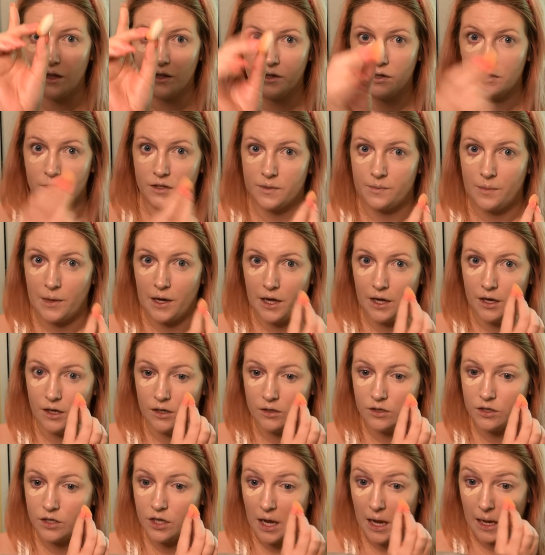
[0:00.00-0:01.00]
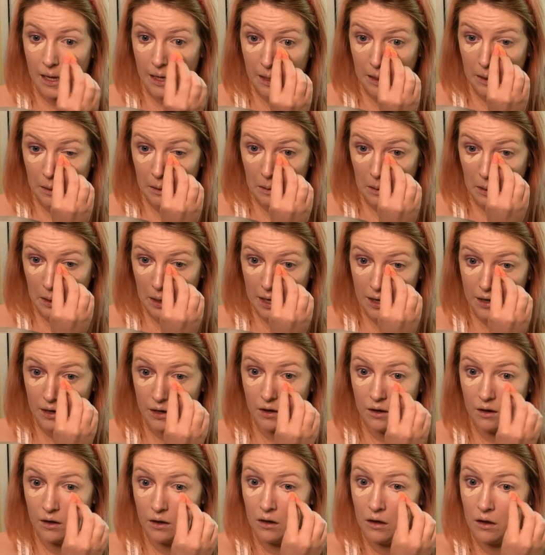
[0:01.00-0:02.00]
a little sponge and kind
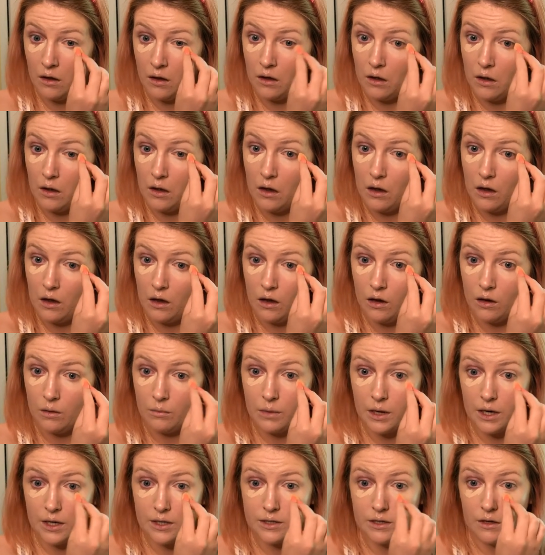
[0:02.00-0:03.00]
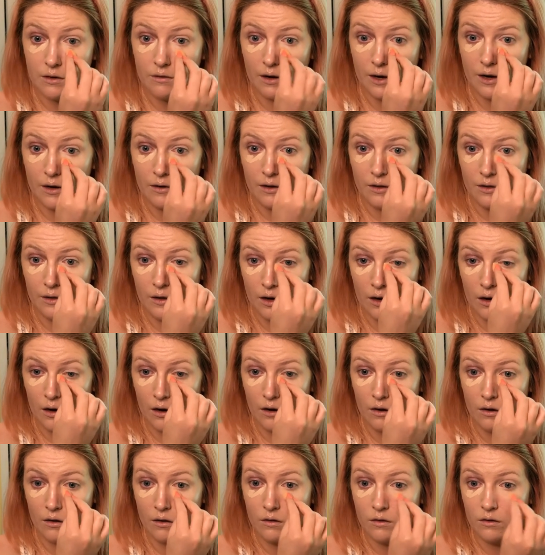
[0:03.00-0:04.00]
of press it around in
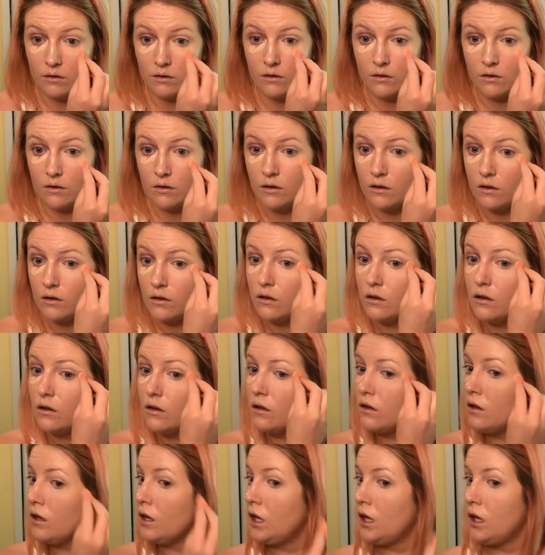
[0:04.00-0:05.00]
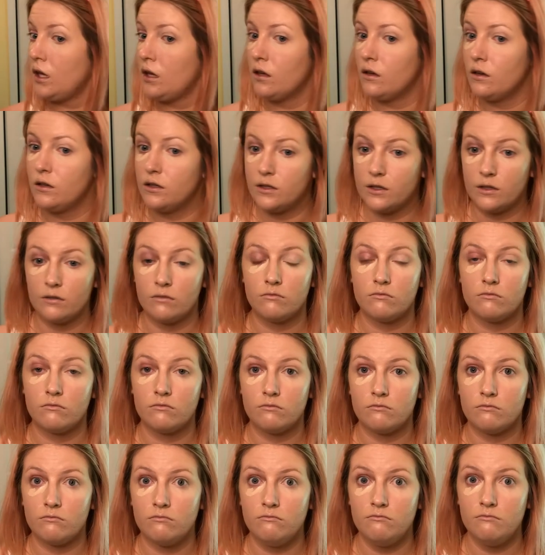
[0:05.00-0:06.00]
there and
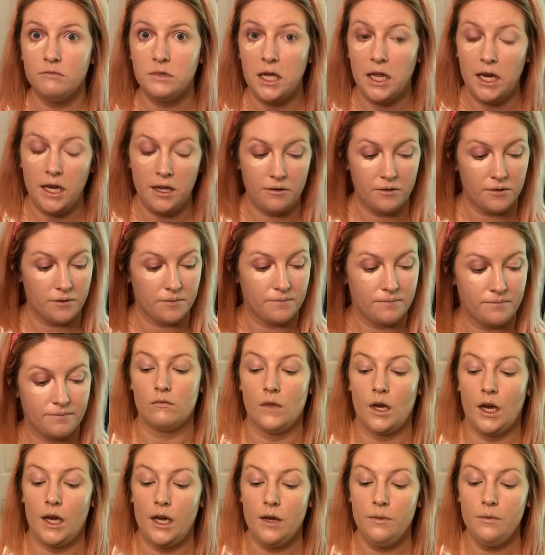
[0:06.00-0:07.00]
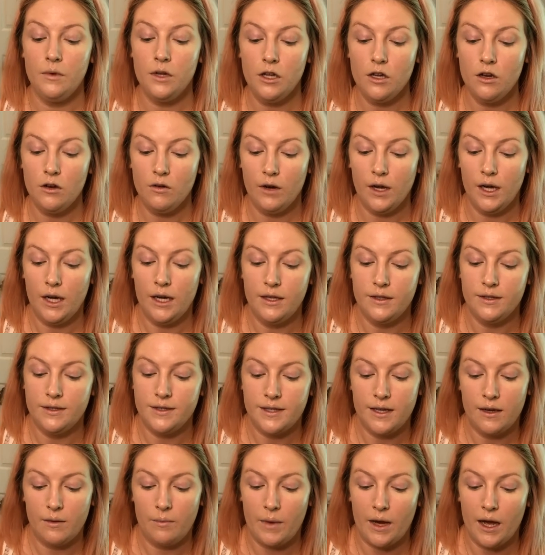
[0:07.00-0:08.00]
set it. I am going to go ahead and
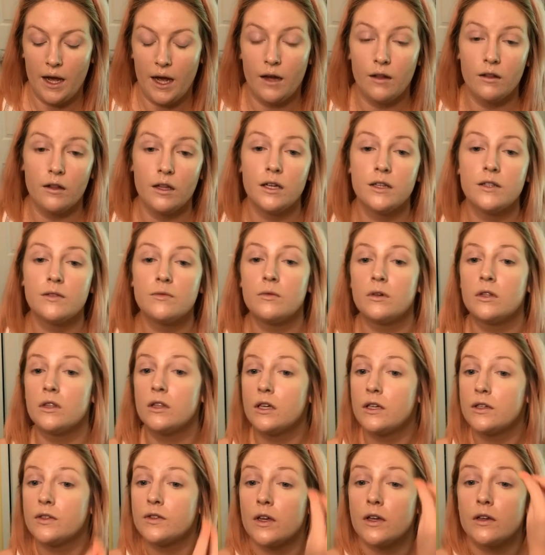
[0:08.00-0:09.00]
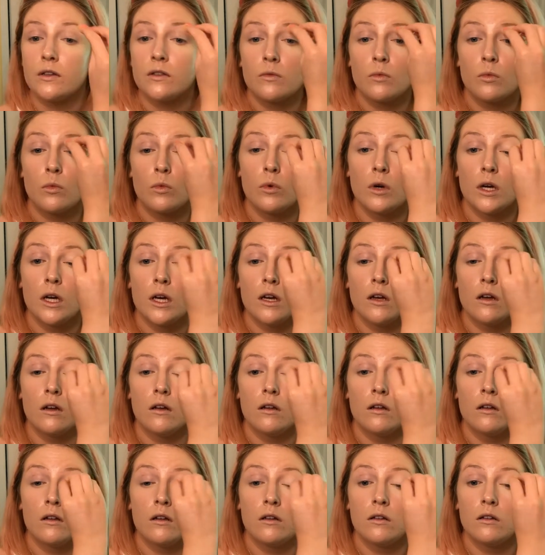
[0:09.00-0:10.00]
set my eyelids with this as
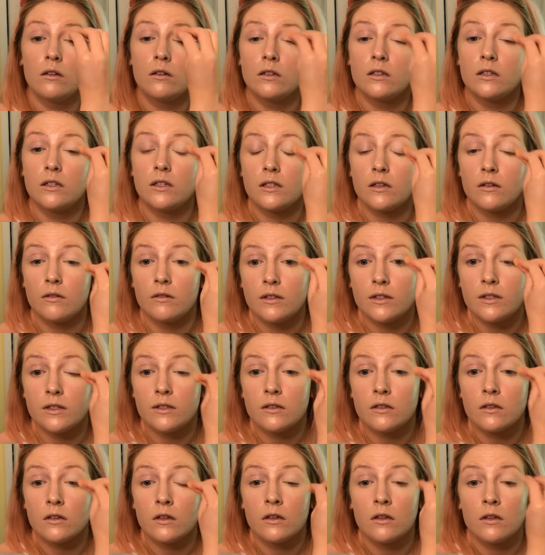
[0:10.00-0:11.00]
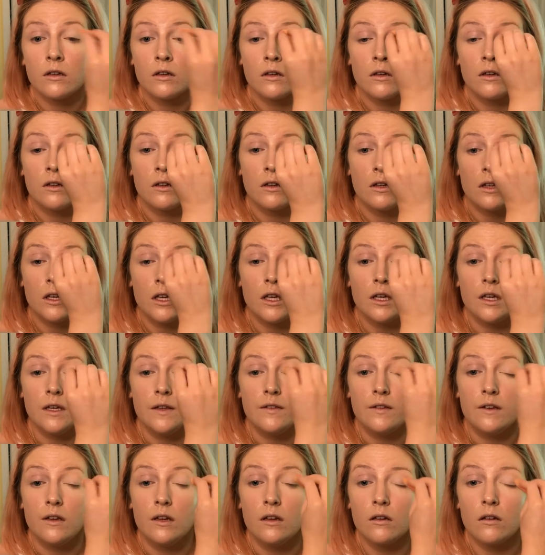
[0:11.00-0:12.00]
well, just so it's
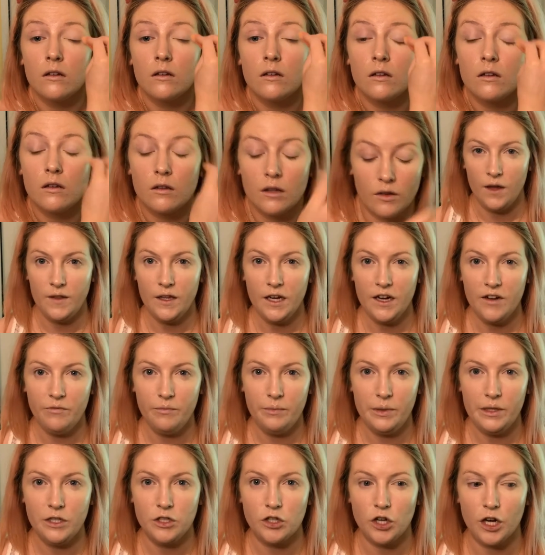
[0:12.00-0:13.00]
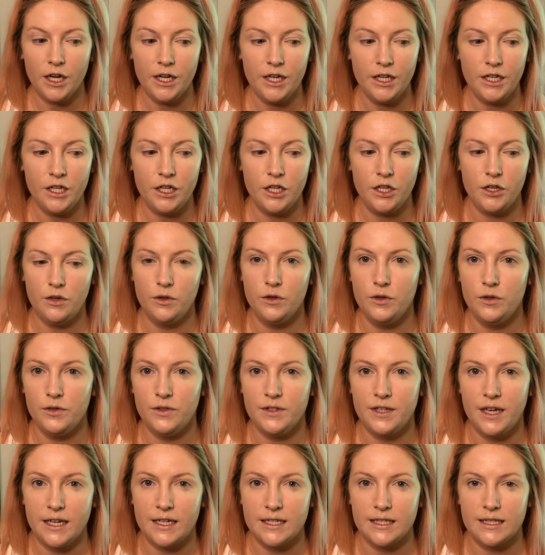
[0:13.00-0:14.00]
easy. And then I've been trying to
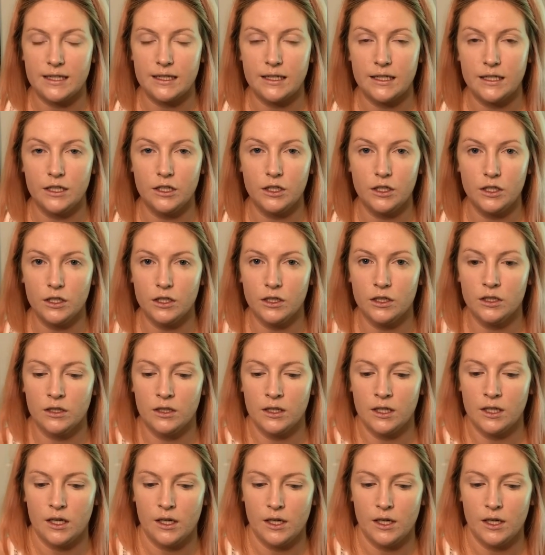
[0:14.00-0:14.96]
use as little